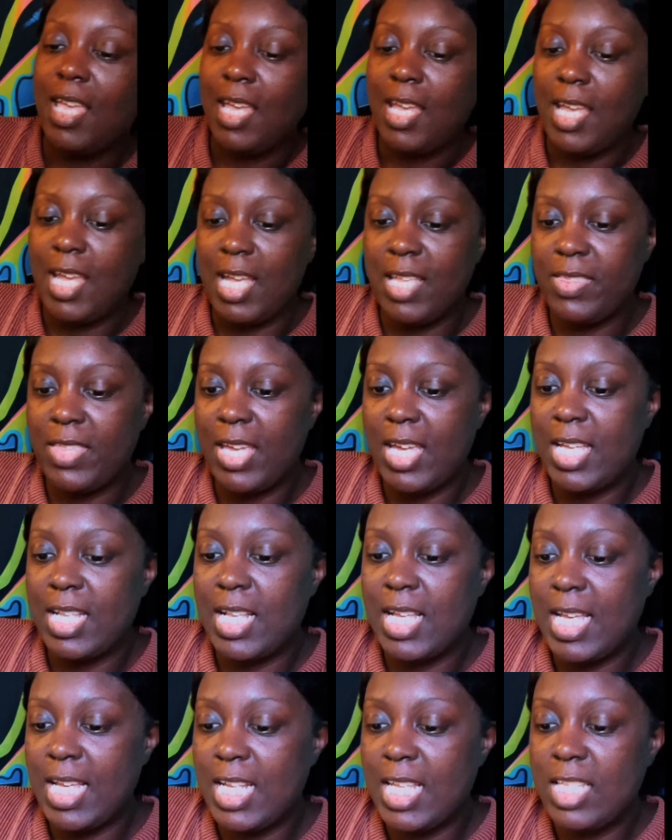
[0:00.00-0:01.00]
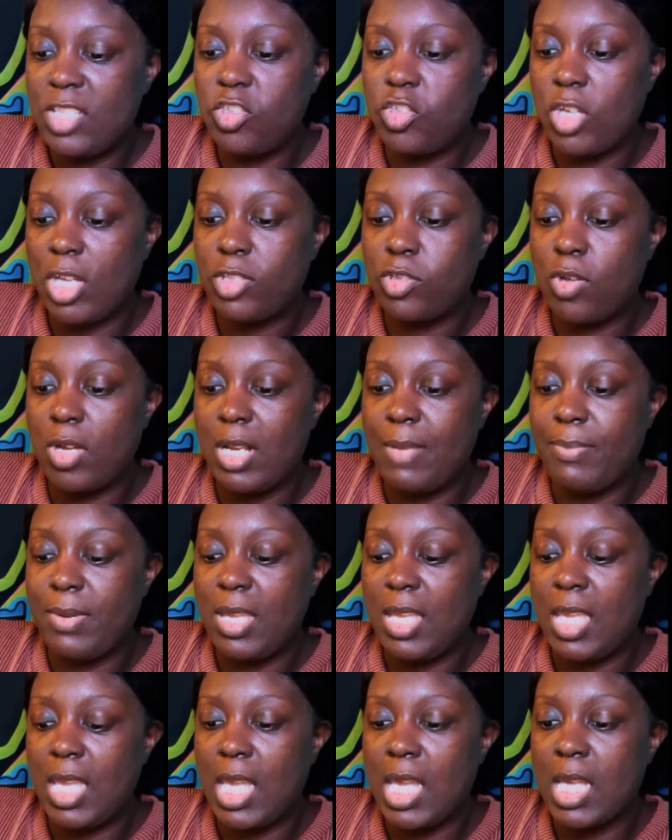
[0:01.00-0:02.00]
it's just going to
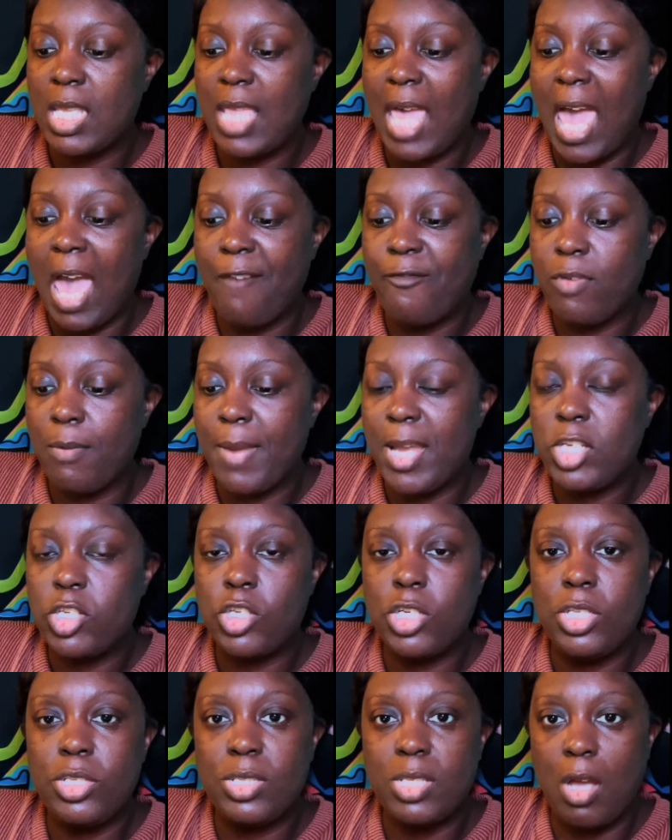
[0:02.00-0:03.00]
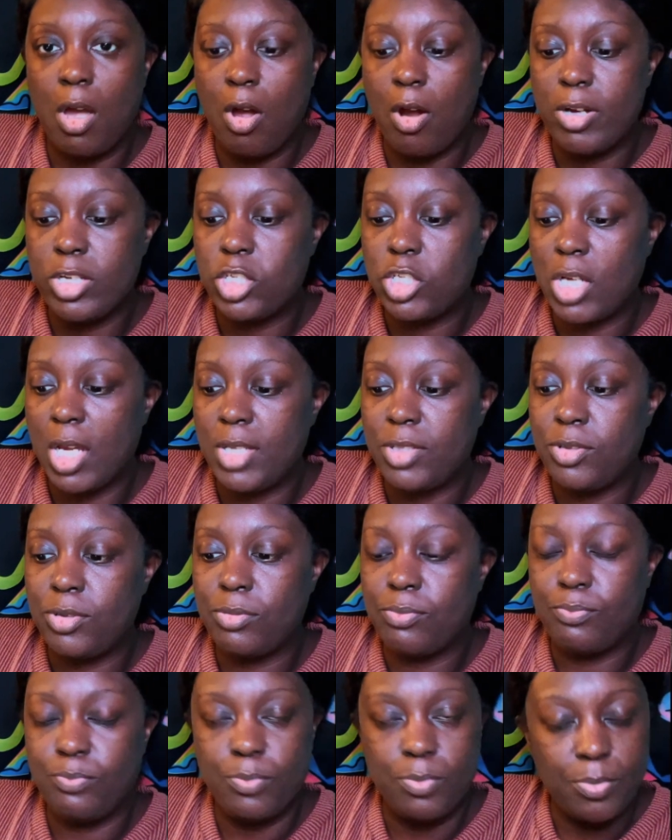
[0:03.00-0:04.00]
be, the affirmations are just
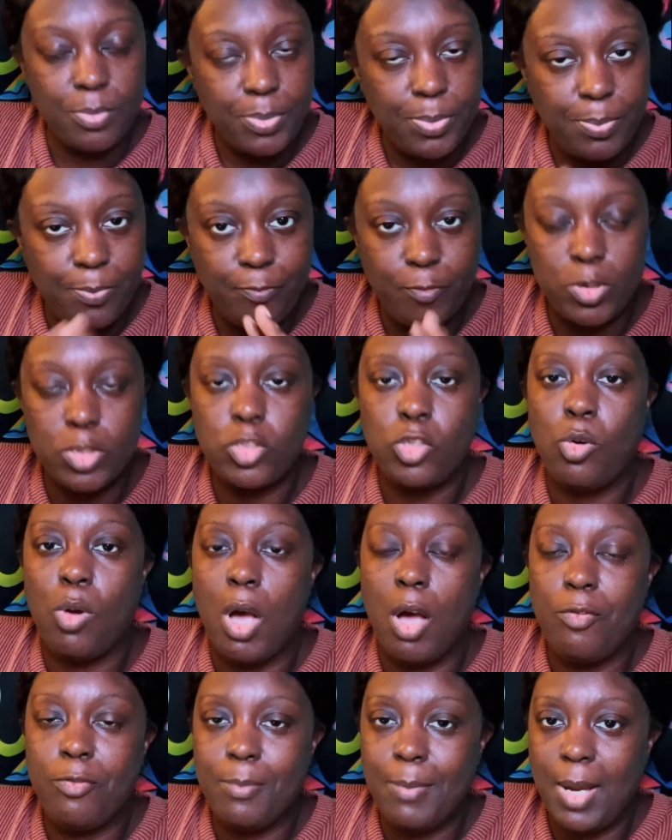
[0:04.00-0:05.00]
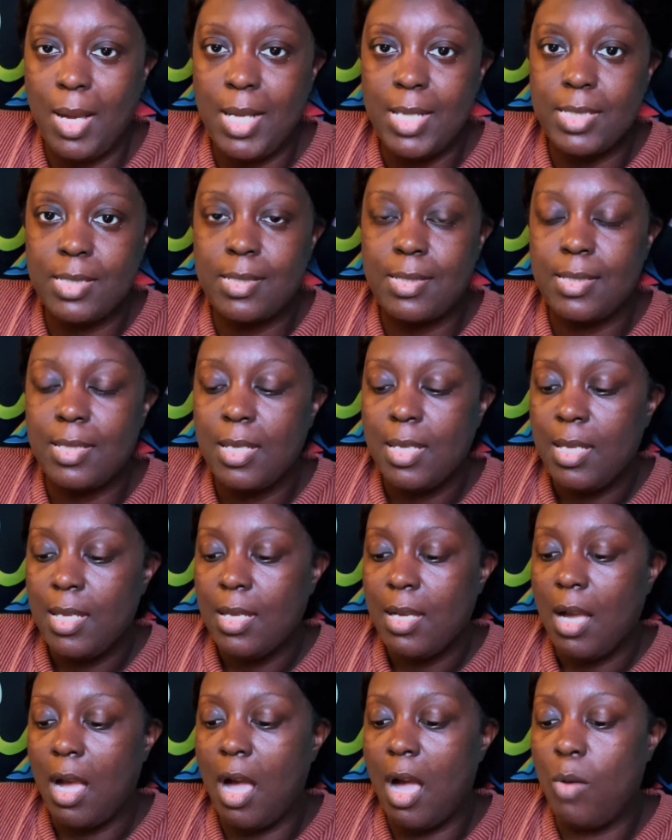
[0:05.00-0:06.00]
for 12 months
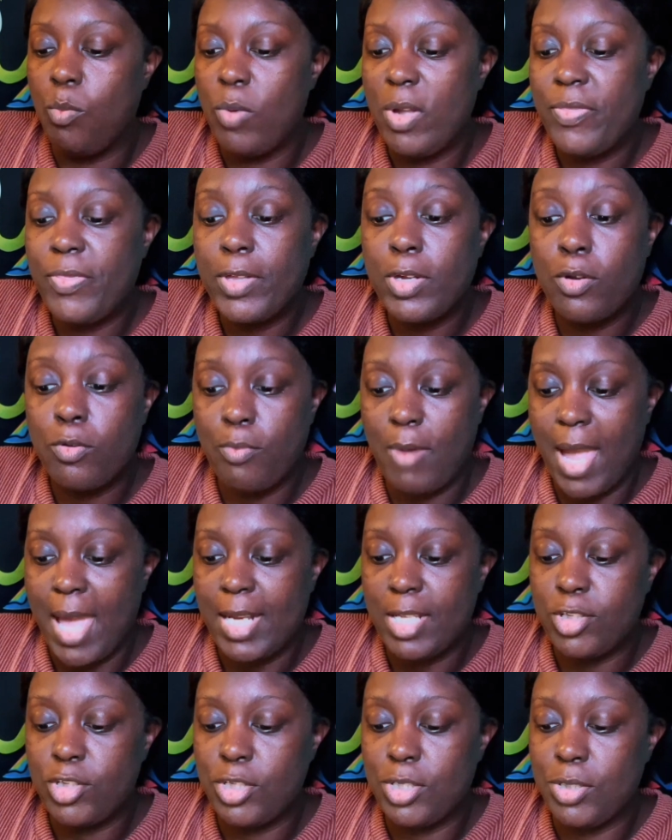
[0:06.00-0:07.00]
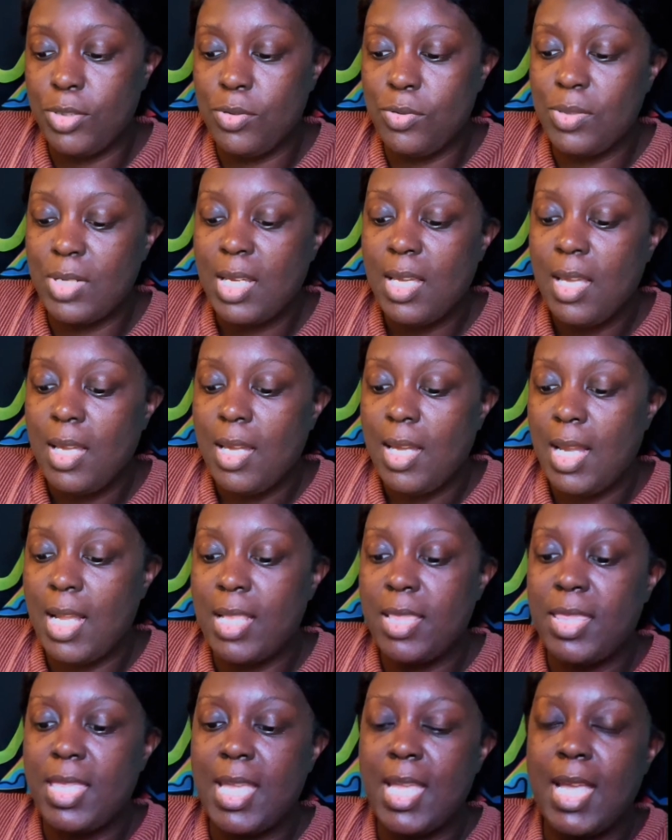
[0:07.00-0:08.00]
with the gratitude.
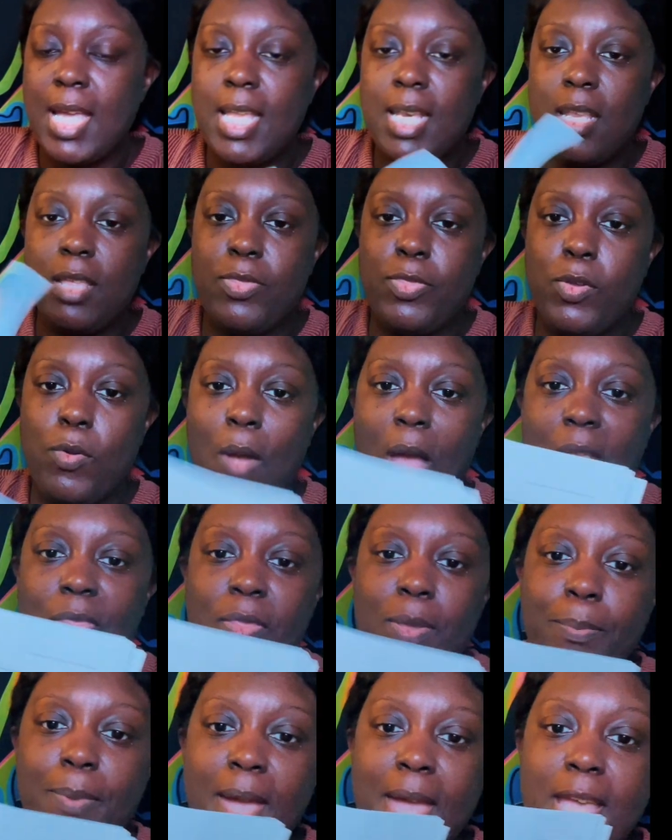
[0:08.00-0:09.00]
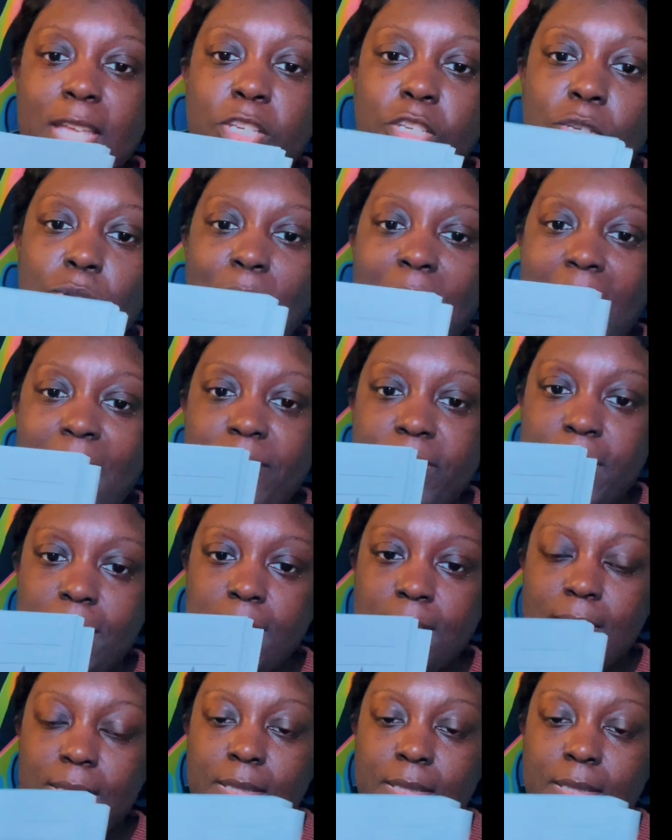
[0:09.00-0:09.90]
And then throughout the page, you have this.